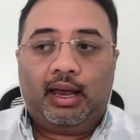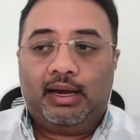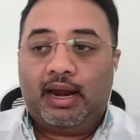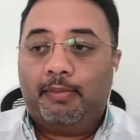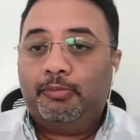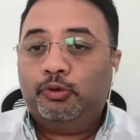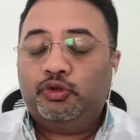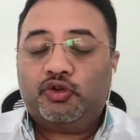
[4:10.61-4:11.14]
and
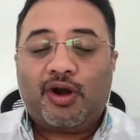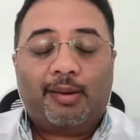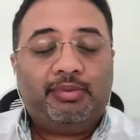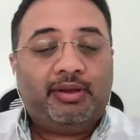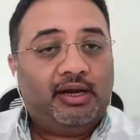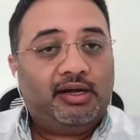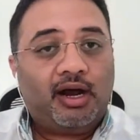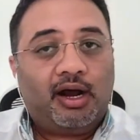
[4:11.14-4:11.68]
I bootstrapped
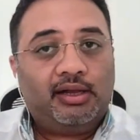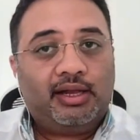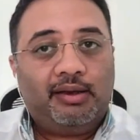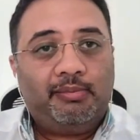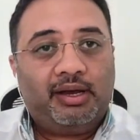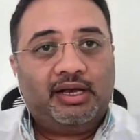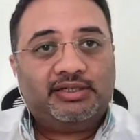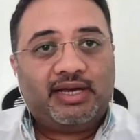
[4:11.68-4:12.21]
the entire
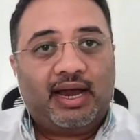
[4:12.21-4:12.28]
thing because